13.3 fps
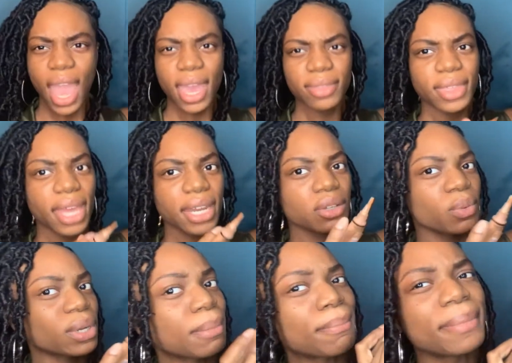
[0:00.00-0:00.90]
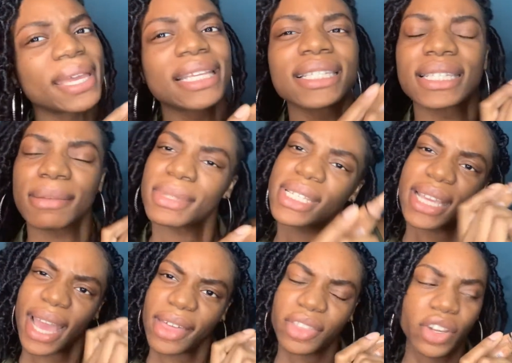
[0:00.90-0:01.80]
and then you want to mix them
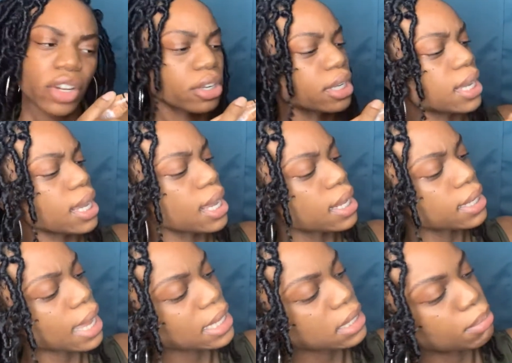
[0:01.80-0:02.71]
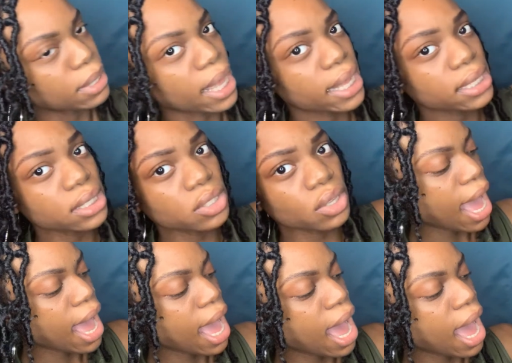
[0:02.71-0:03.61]
together, a nice blend.
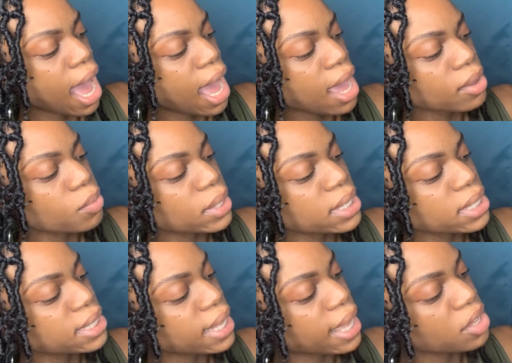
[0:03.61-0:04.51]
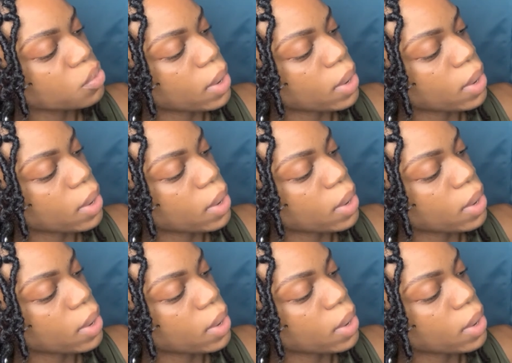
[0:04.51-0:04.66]
I want to say you